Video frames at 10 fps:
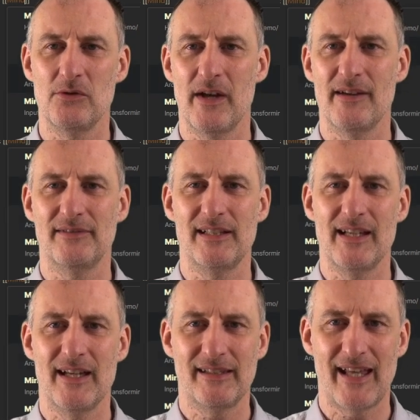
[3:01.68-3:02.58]
you have the
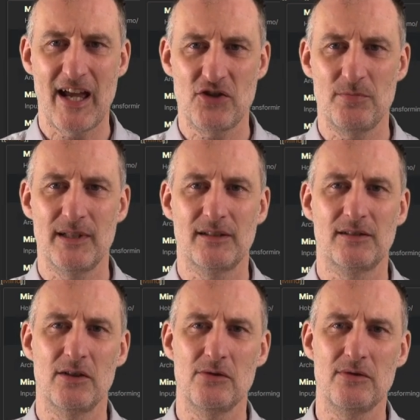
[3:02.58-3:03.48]
attachment
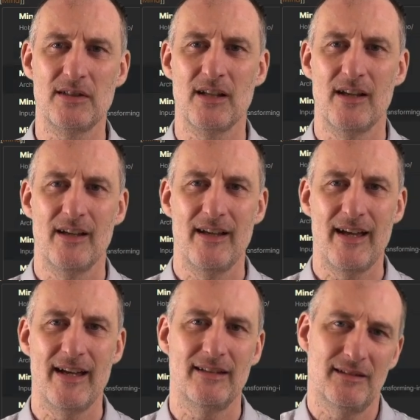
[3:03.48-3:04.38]
nodes,
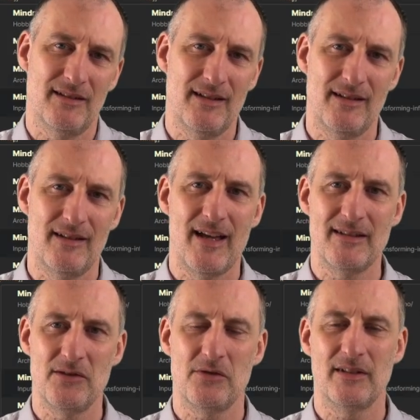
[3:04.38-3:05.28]
and
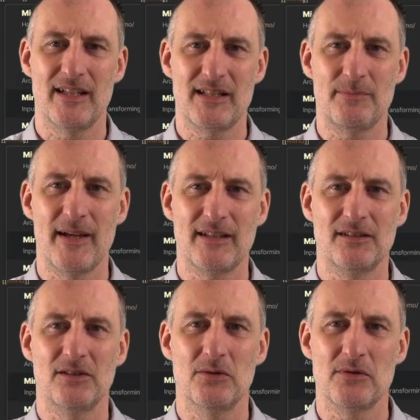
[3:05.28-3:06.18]
as you can
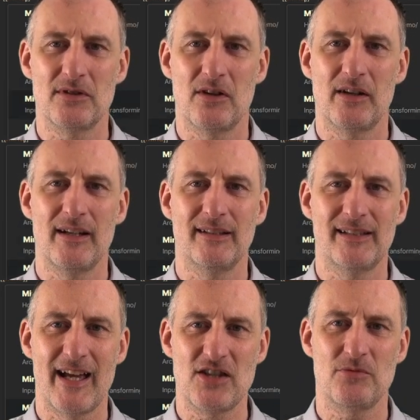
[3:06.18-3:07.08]
expect, those are
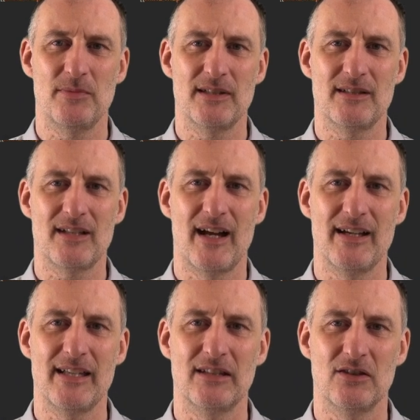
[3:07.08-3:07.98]
attachments,
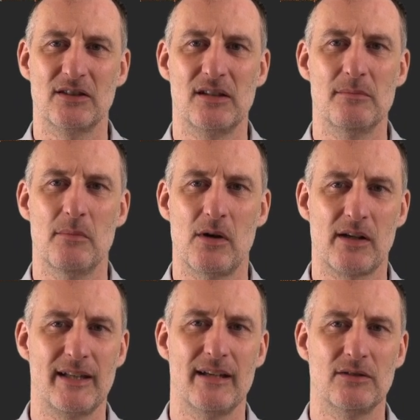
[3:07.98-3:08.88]
i.e. not
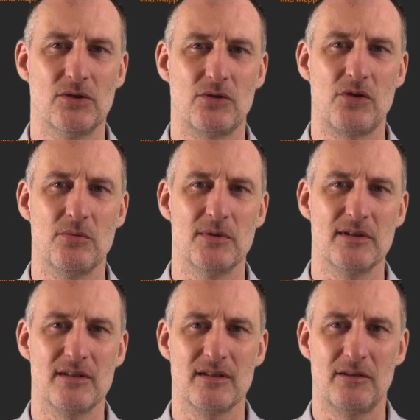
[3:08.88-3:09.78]
markdown
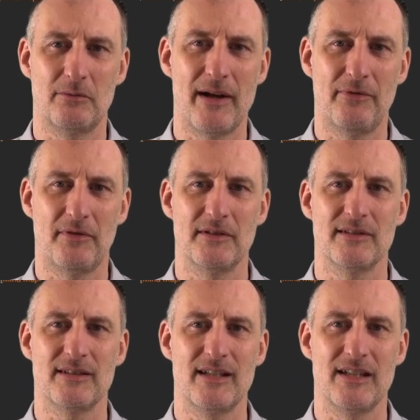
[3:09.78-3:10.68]
documents
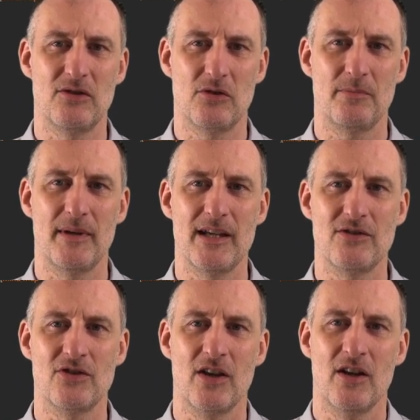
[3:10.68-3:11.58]
referenced in your page.